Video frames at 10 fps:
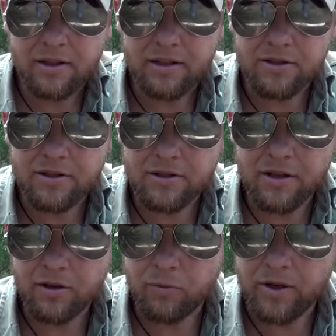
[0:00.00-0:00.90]
it's just
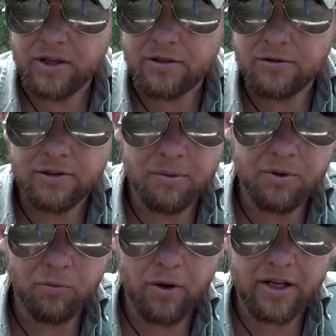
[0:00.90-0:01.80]
another way to
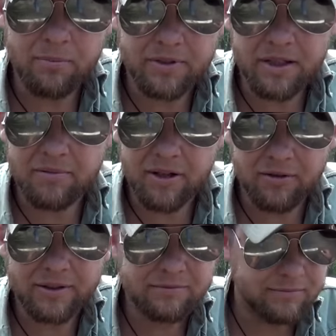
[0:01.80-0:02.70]
keep your weight up and keep
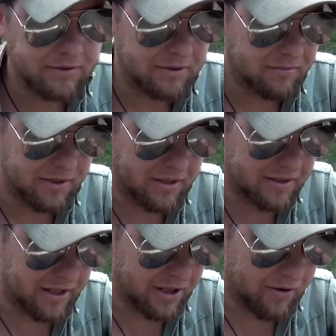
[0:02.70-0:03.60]
going I'm not
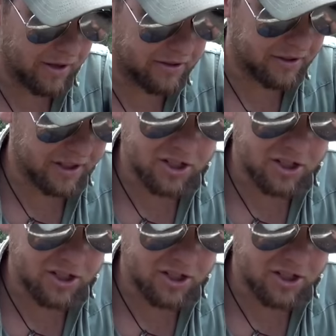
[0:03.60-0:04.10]
saying go out there and